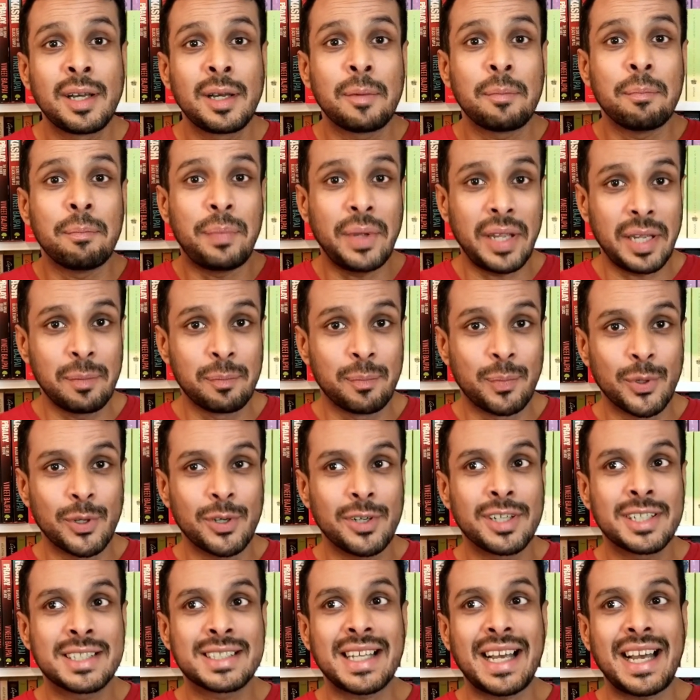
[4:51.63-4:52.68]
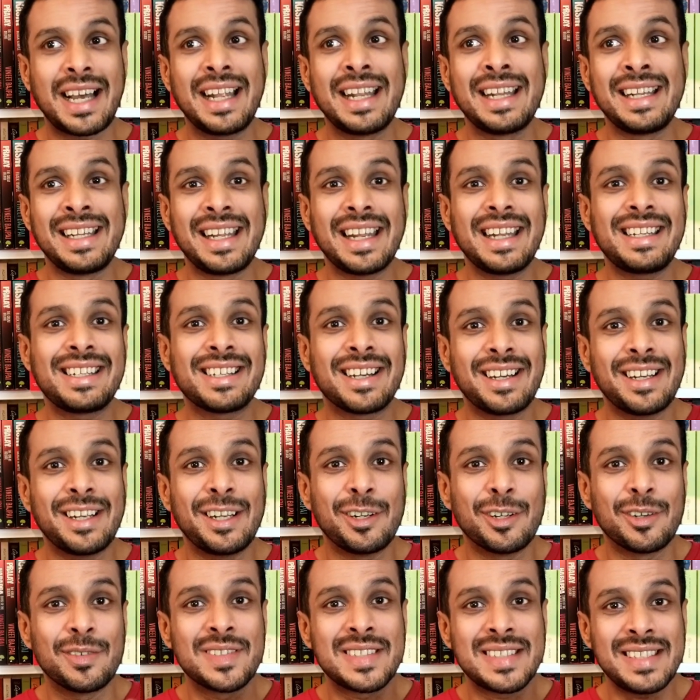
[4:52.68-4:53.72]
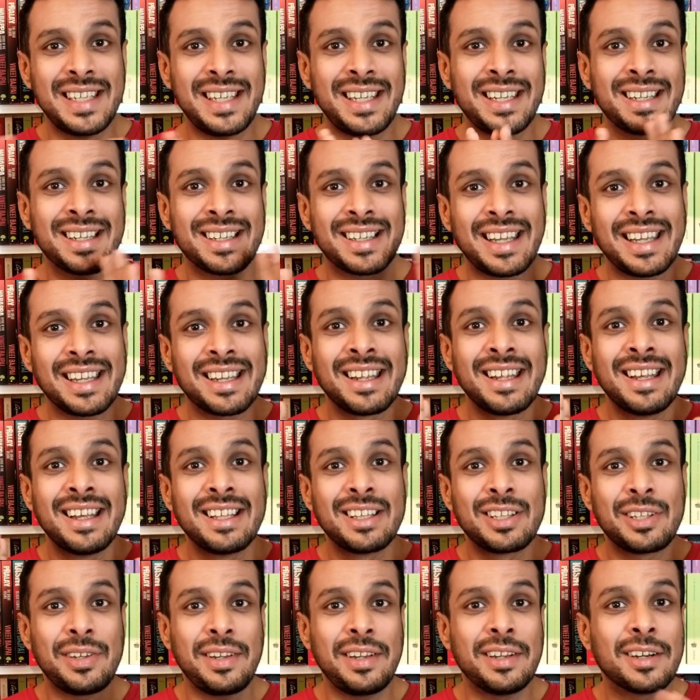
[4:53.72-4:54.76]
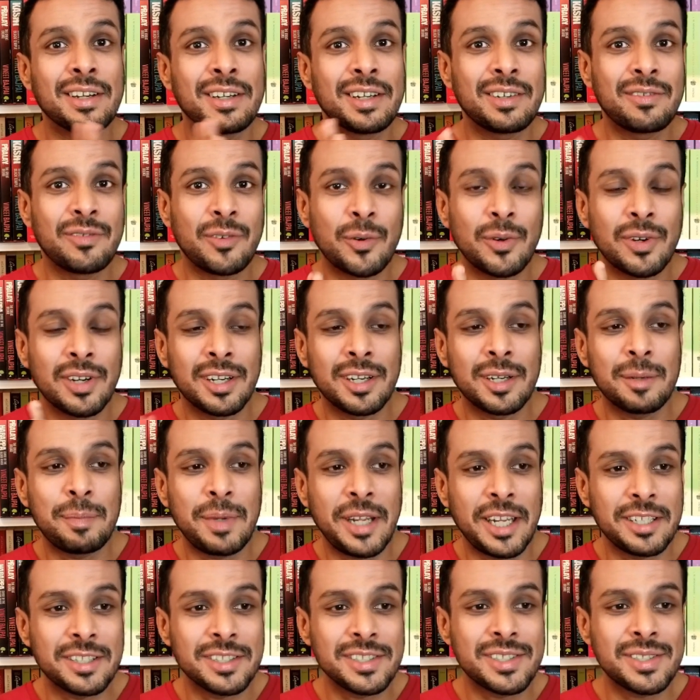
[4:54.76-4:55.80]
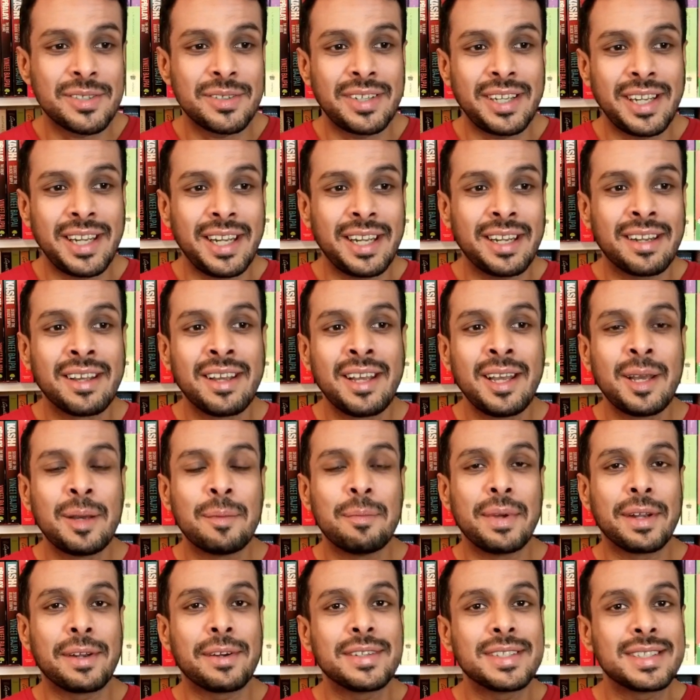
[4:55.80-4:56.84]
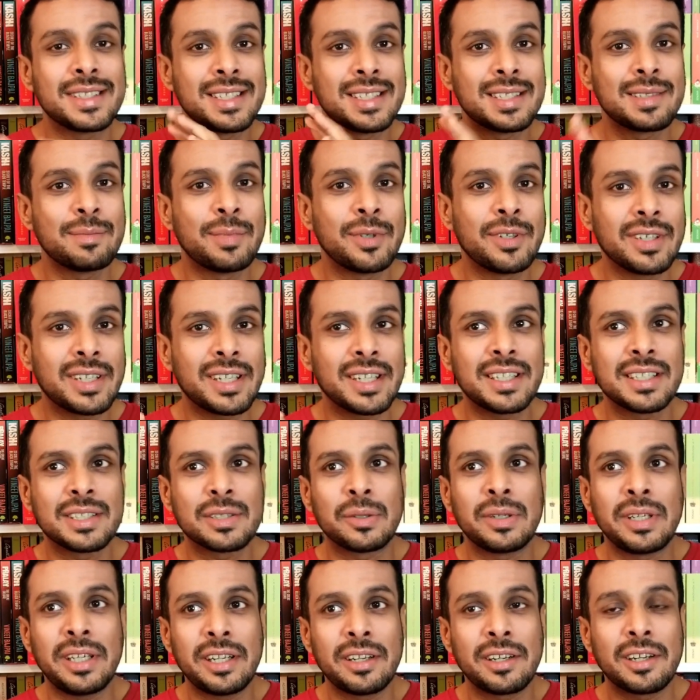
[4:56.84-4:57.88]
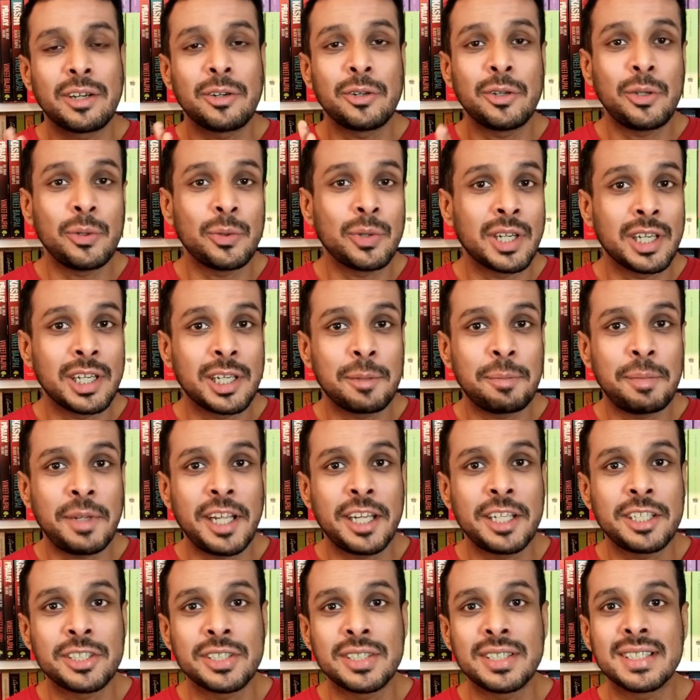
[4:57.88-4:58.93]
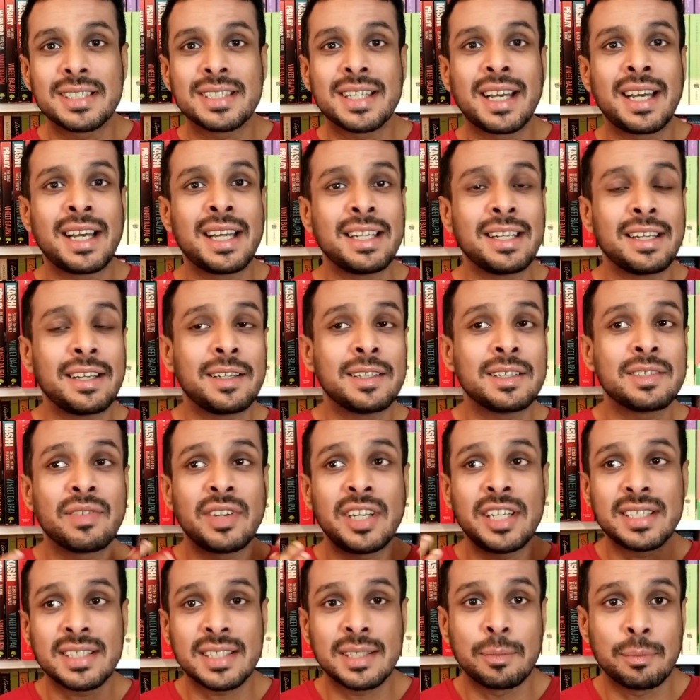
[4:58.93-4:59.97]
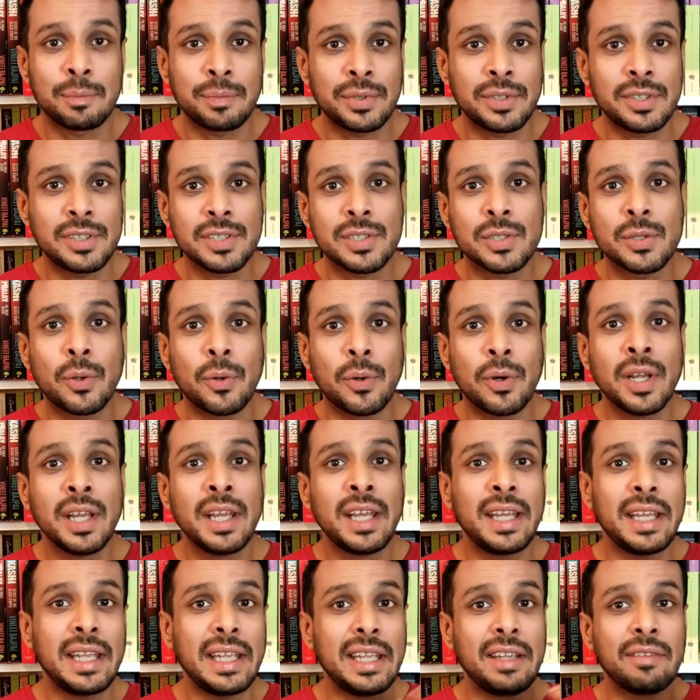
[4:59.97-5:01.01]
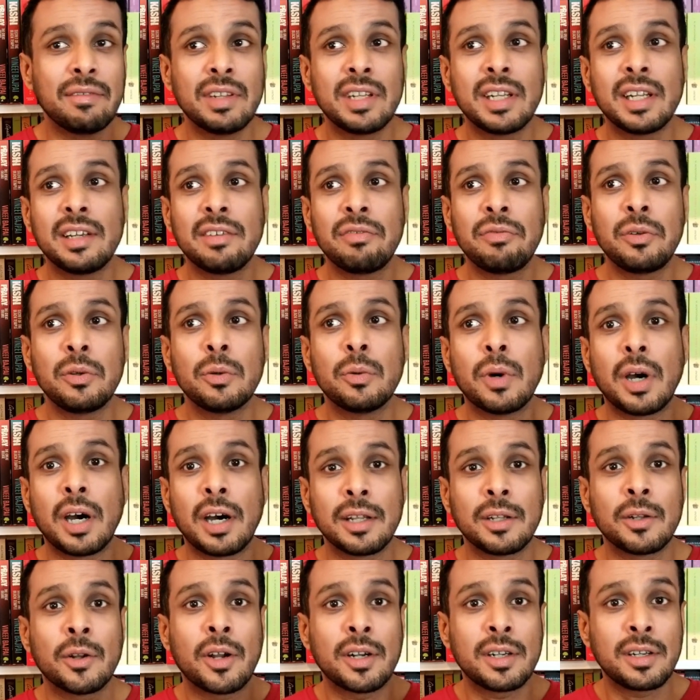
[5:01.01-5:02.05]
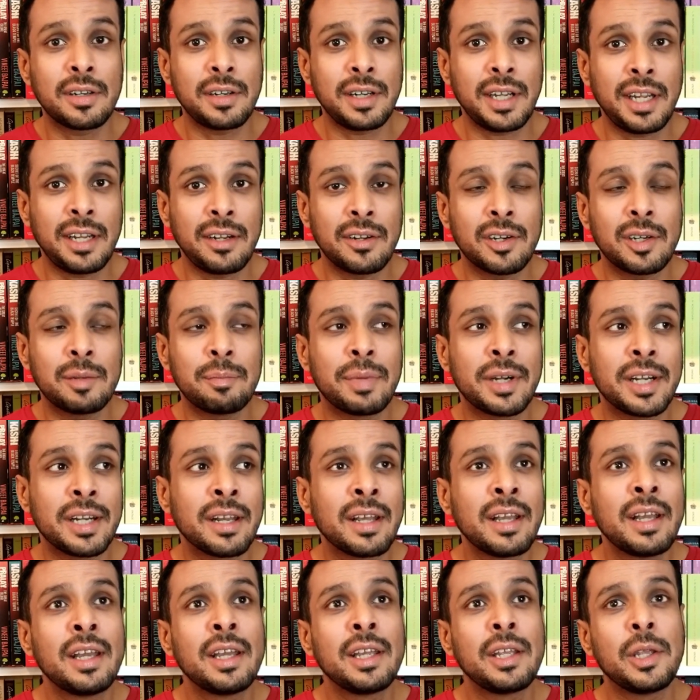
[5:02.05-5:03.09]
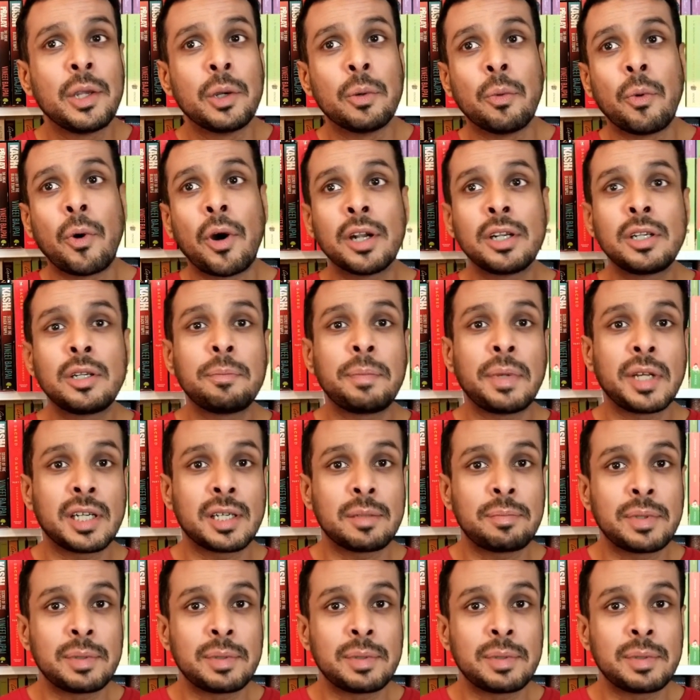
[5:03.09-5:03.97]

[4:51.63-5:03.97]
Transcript: big books and get tired of seeing like 300, 400 pages to read, because this book is only around 200 pages and it is very simple. So even if you are not a reader but you want to pick up a